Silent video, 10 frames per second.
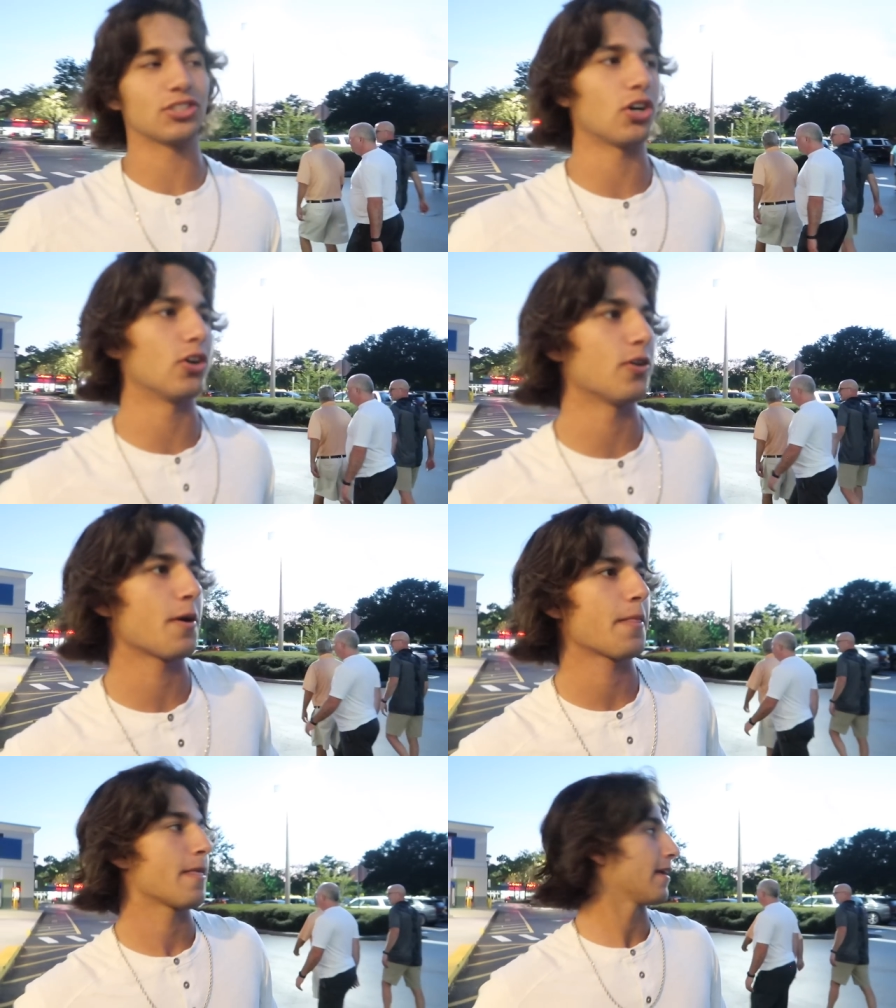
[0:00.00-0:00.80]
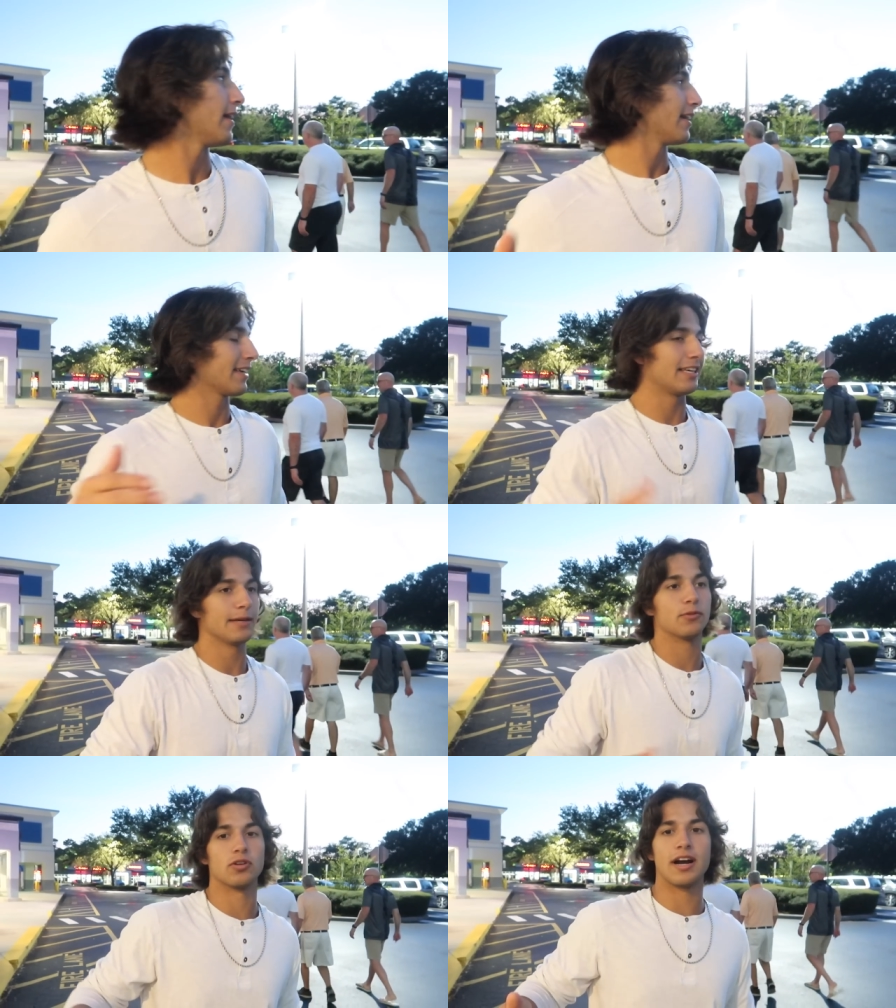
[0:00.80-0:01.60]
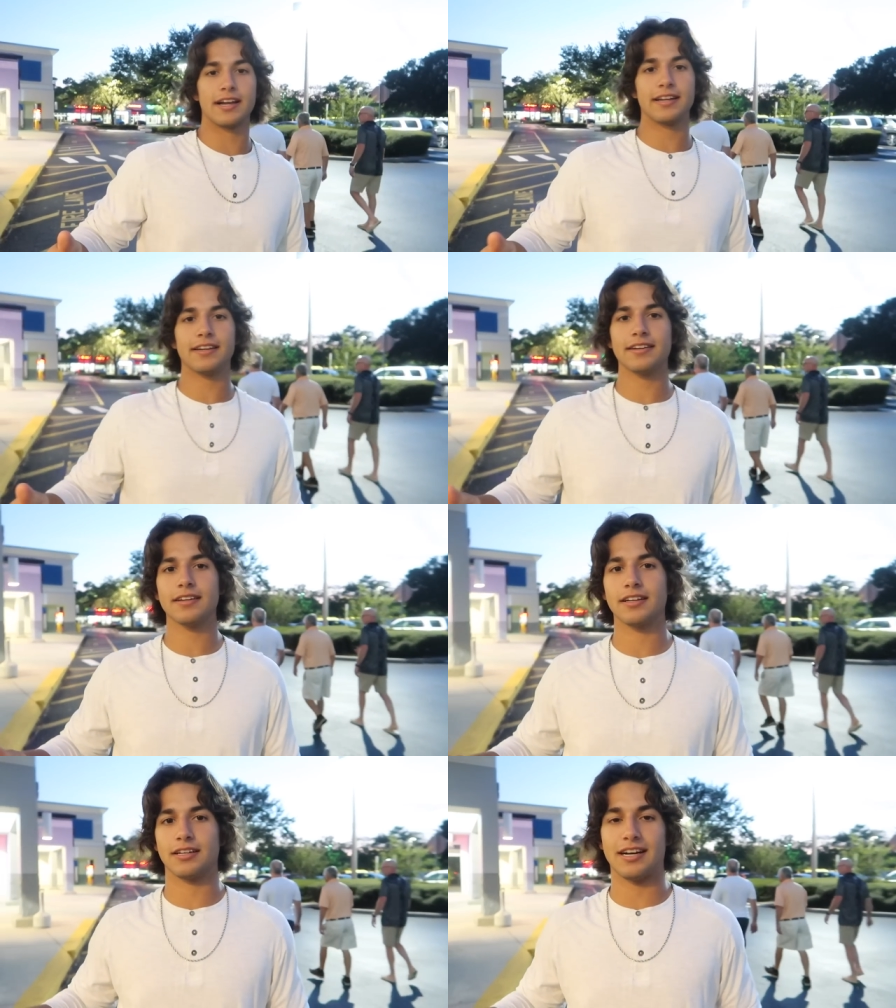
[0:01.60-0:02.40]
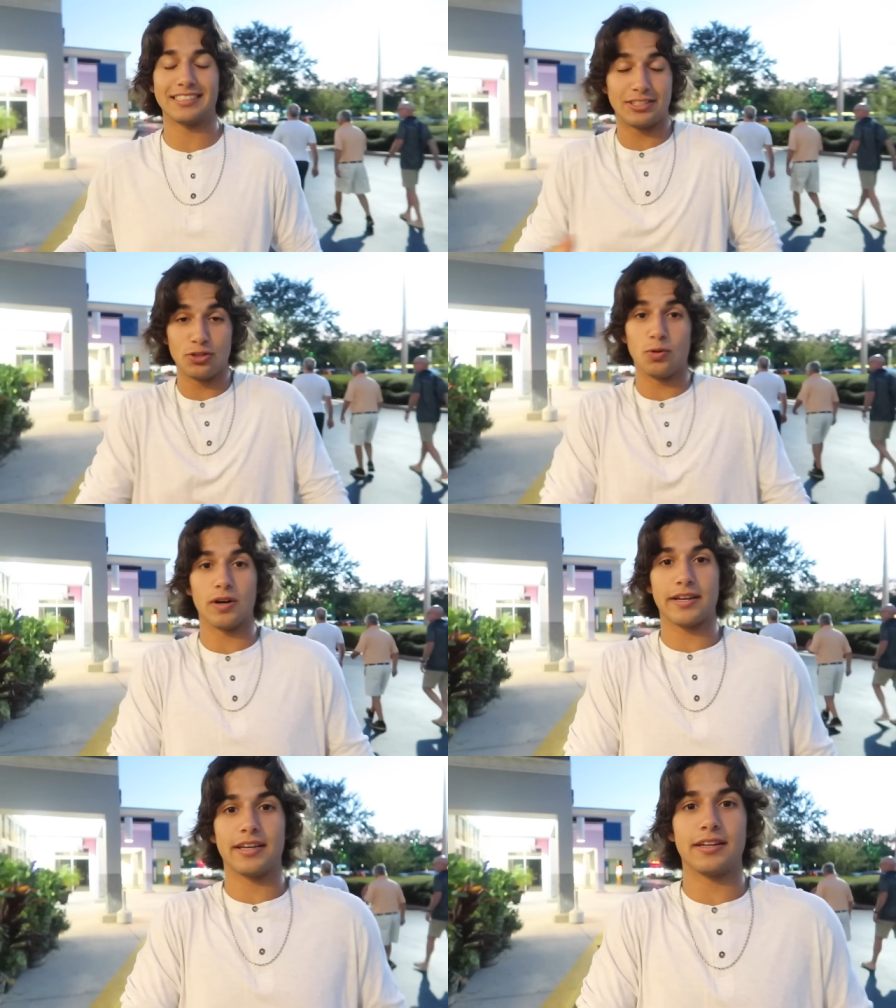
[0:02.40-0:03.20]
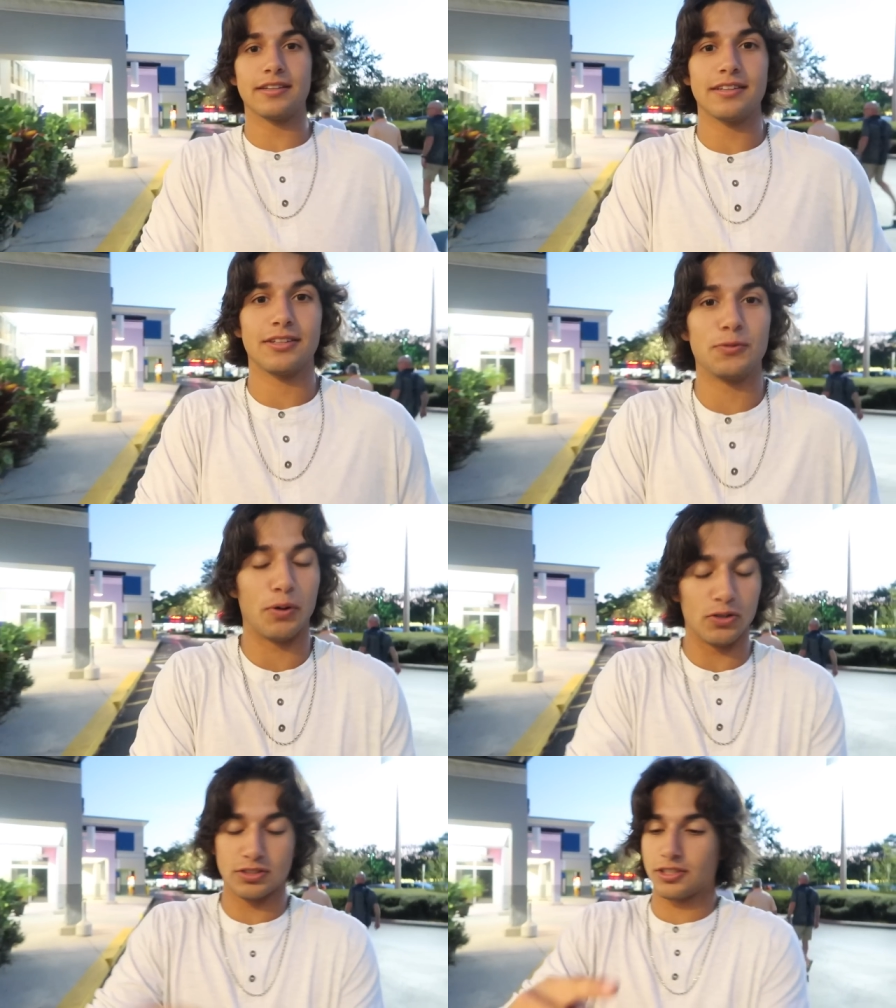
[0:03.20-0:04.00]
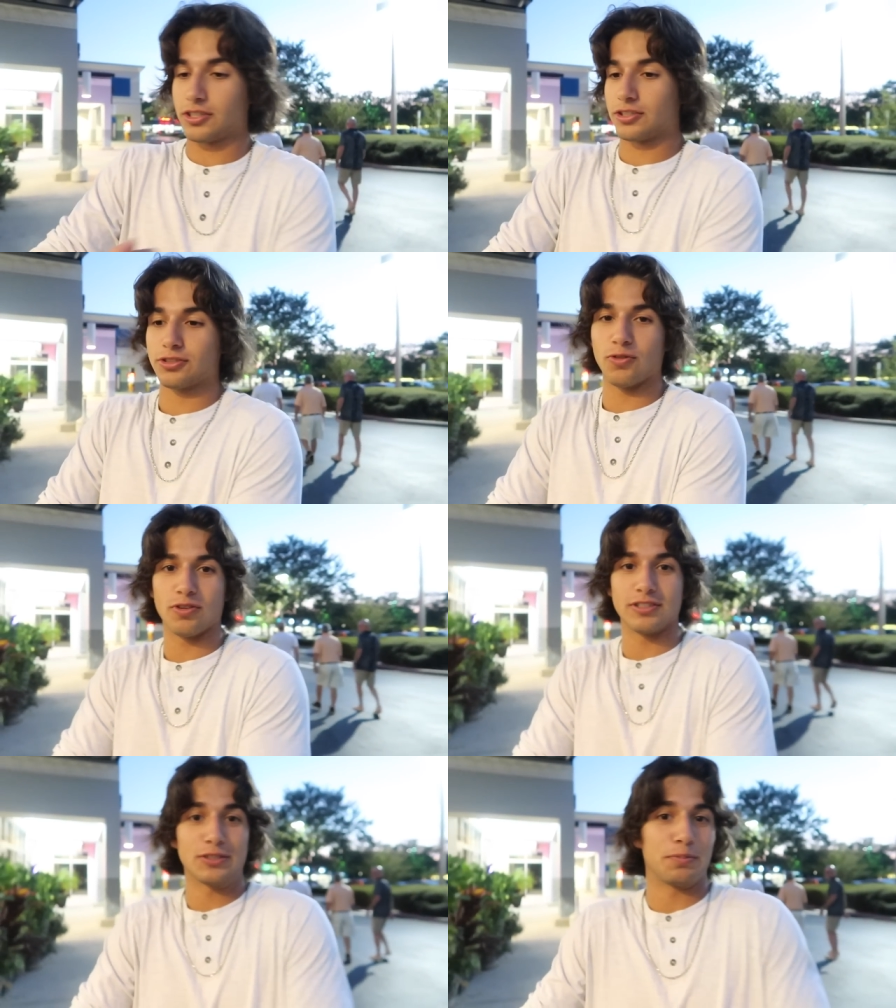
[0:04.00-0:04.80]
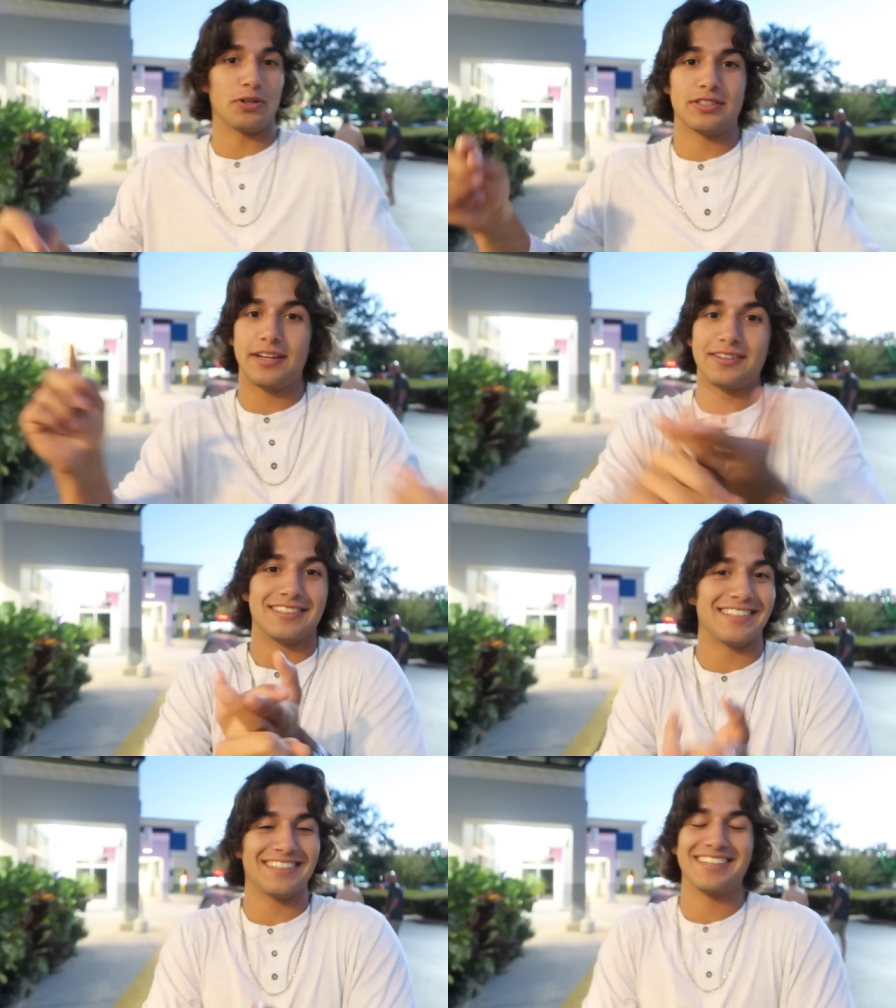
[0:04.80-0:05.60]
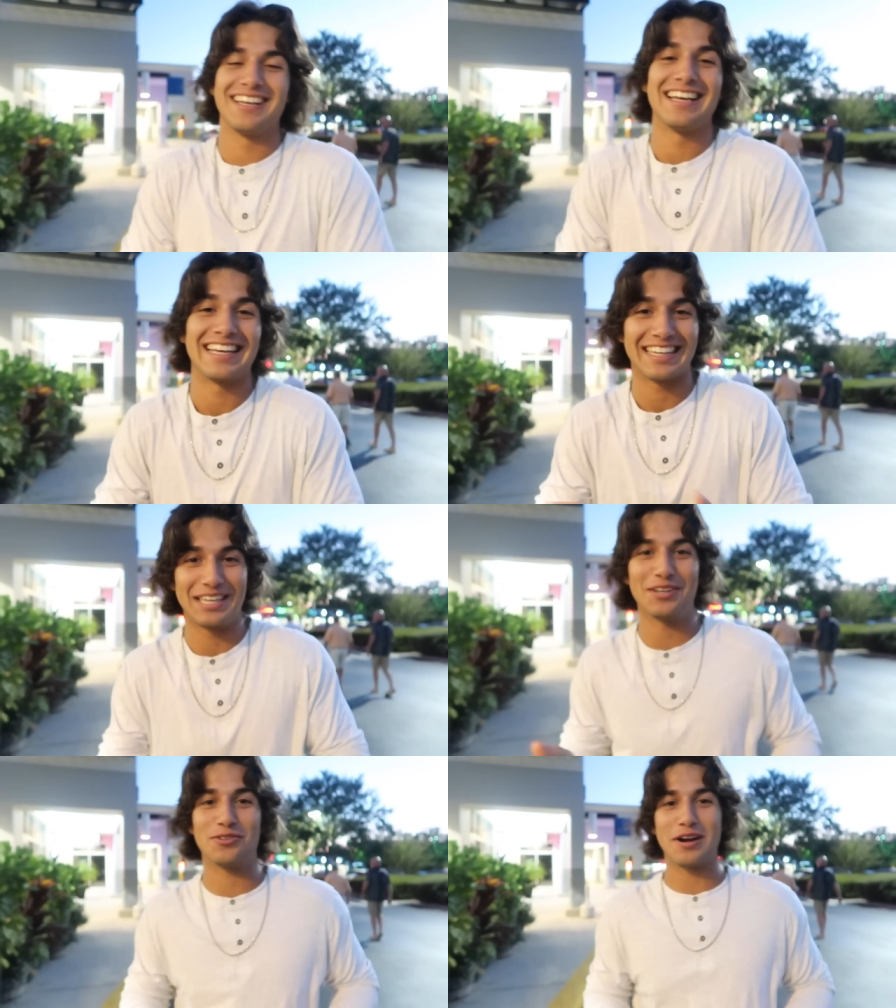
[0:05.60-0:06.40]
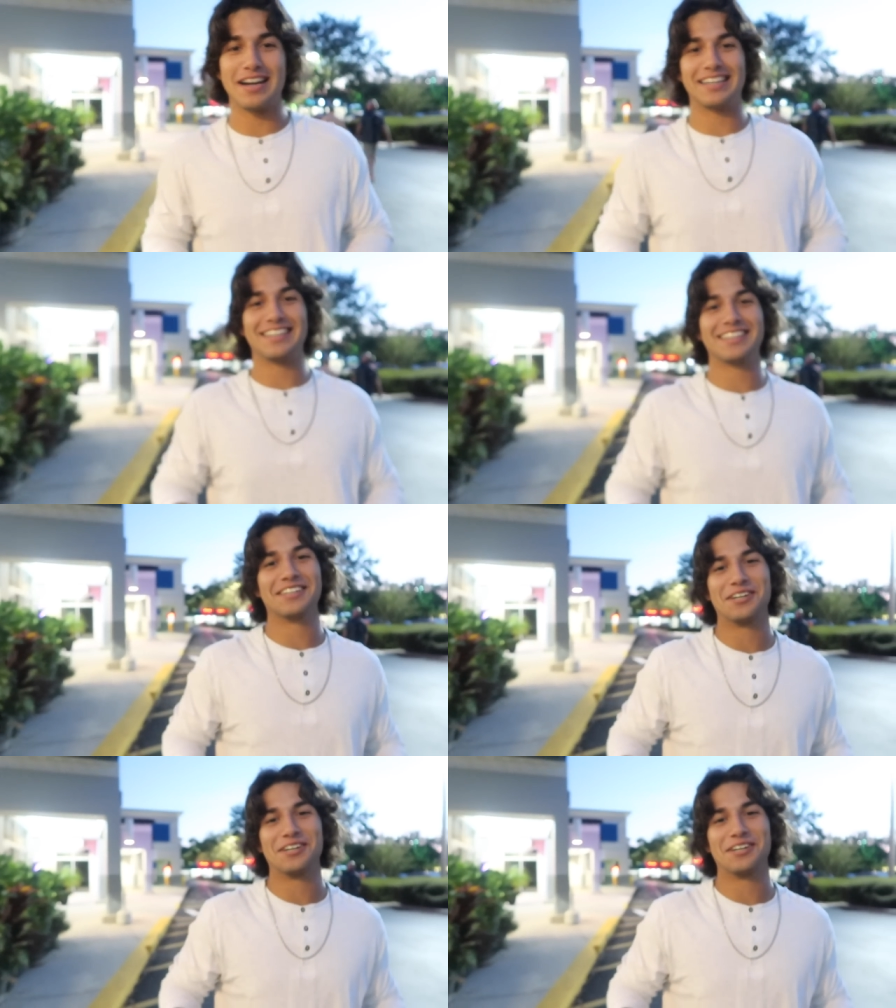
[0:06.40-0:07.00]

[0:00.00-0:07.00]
So keep grinding. Uh, I see you working. You post on your story. You post everything. Keep grinding.